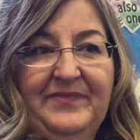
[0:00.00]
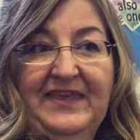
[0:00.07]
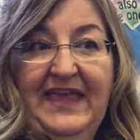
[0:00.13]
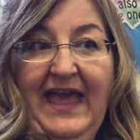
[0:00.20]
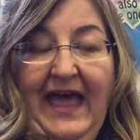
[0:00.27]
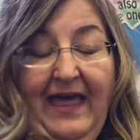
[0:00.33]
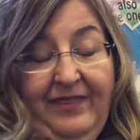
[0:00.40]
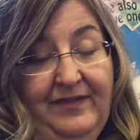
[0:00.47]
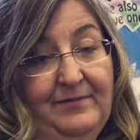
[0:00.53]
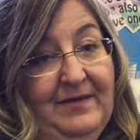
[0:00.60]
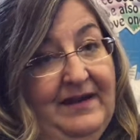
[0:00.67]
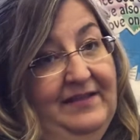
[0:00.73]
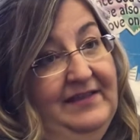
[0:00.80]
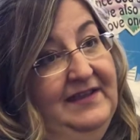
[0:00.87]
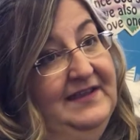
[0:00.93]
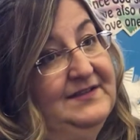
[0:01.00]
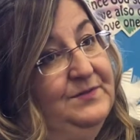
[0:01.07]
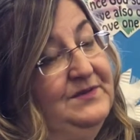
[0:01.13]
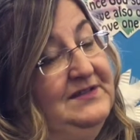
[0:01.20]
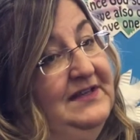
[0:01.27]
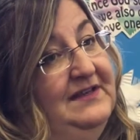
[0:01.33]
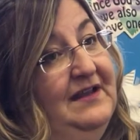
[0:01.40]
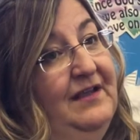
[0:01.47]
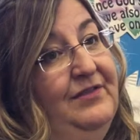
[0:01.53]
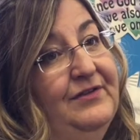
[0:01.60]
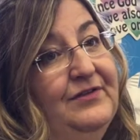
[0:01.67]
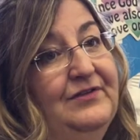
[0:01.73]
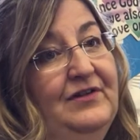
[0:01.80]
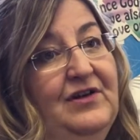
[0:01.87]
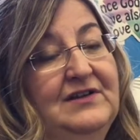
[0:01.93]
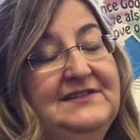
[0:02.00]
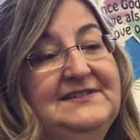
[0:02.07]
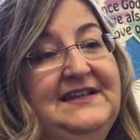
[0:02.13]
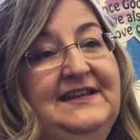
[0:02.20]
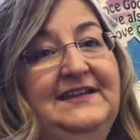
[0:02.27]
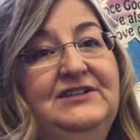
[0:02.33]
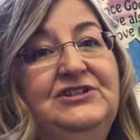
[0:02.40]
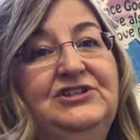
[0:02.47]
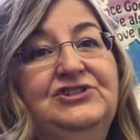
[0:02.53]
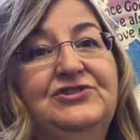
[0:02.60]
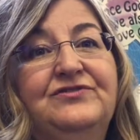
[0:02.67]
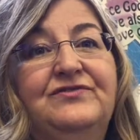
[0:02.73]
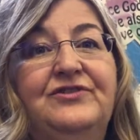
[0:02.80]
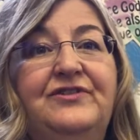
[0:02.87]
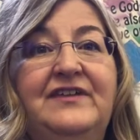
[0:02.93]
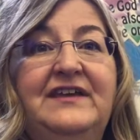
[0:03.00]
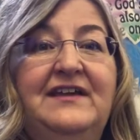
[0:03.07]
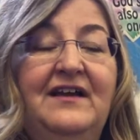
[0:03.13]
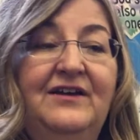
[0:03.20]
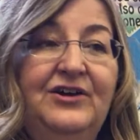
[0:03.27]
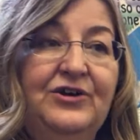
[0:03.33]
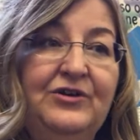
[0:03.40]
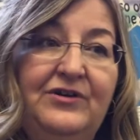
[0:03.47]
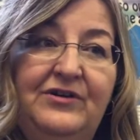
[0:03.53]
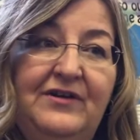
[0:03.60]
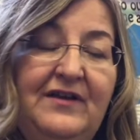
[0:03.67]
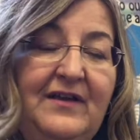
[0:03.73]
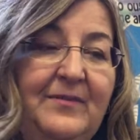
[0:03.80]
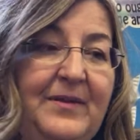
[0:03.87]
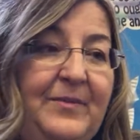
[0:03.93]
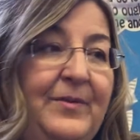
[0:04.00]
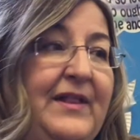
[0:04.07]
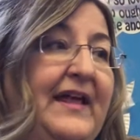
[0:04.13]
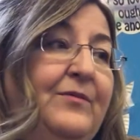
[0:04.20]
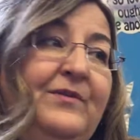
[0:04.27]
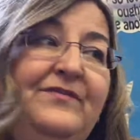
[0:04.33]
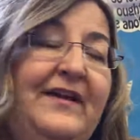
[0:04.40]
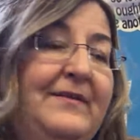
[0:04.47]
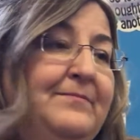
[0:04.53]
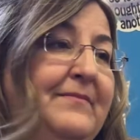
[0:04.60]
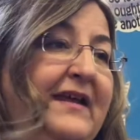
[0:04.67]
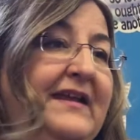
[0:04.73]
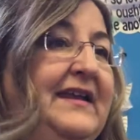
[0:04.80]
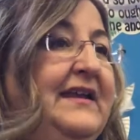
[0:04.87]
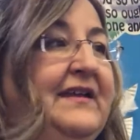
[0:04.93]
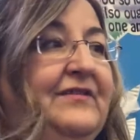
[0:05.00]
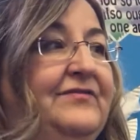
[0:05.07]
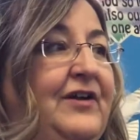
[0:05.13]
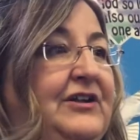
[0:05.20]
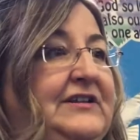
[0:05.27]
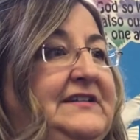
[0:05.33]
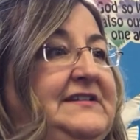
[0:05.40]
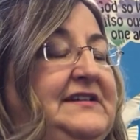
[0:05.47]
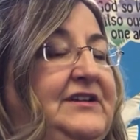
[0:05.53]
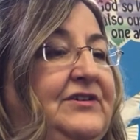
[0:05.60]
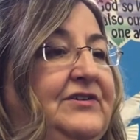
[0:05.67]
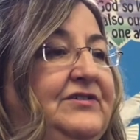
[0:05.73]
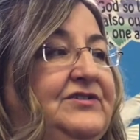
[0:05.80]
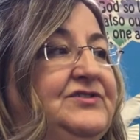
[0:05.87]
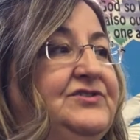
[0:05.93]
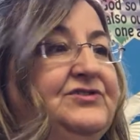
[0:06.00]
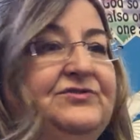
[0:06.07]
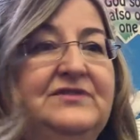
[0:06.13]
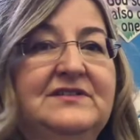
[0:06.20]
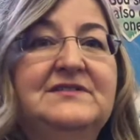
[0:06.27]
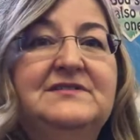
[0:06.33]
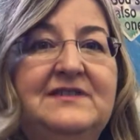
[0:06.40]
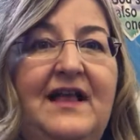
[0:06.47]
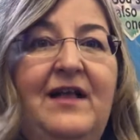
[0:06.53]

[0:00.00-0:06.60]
Kathy Mardikis was another long-standing teacher for the younger people, and we've had many volunteer students